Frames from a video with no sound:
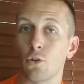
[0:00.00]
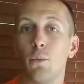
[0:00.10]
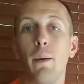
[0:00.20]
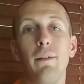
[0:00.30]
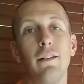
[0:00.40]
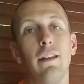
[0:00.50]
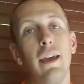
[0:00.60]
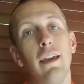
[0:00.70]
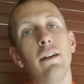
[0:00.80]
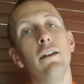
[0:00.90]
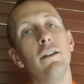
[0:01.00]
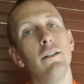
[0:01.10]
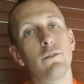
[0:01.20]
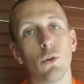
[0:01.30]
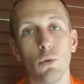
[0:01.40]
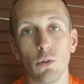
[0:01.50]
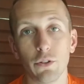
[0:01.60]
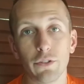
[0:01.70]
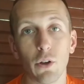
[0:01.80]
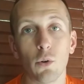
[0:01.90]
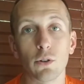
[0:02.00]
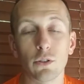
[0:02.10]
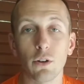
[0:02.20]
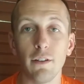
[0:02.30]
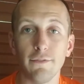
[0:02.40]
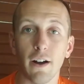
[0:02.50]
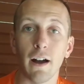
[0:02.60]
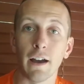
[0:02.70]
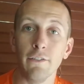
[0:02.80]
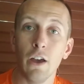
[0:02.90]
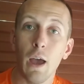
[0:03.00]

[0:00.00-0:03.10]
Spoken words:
Or maybe today it's going a little slower, 35.